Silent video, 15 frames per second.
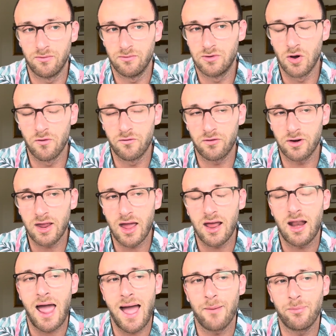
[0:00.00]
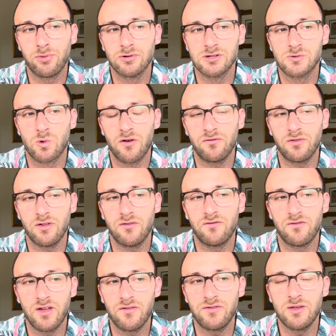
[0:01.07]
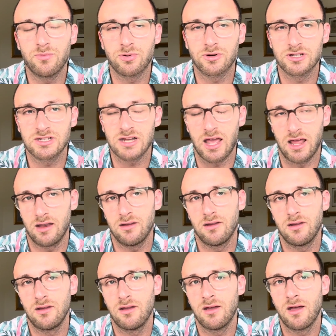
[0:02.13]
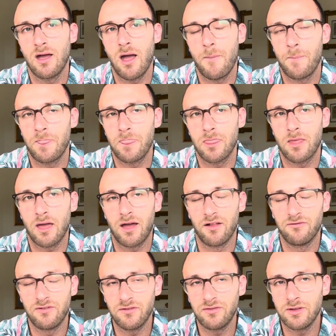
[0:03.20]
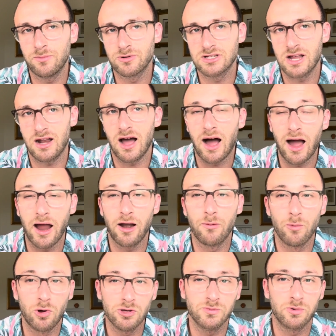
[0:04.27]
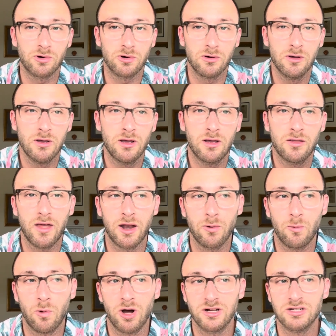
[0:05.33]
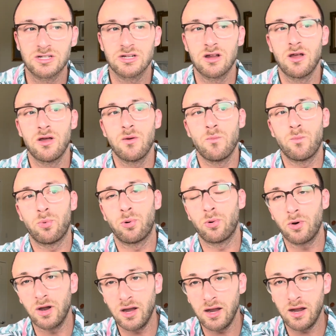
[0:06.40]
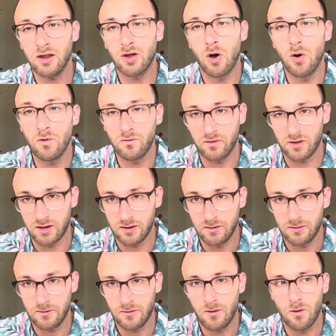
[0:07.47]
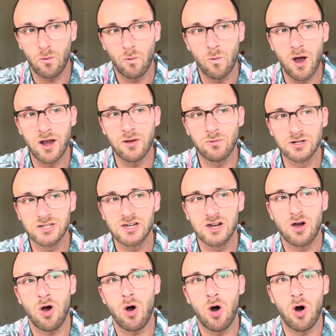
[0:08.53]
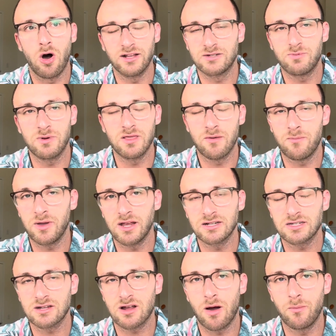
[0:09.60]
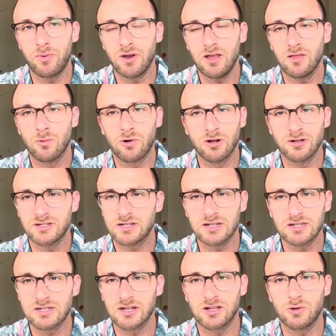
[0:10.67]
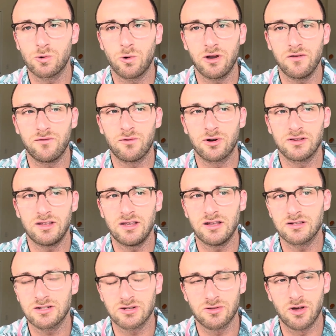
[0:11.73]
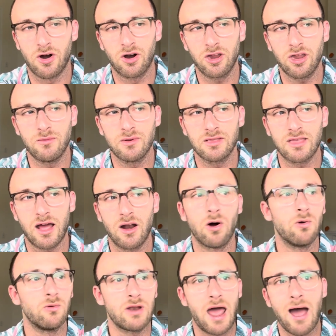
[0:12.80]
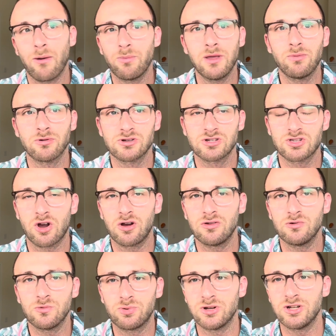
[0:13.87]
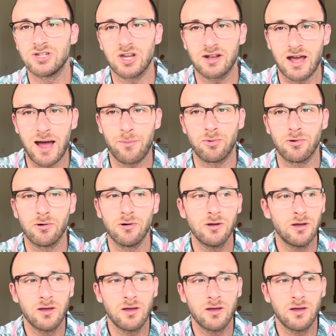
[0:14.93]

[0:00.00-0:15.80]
Don't forget, Apple is roughly 50%, at a 50% higher multiple than it was pre-COVID, when it was all, it's been the biggest company in the world since like 2014. So the argument that, oh, now people are starting to appreciate Apple,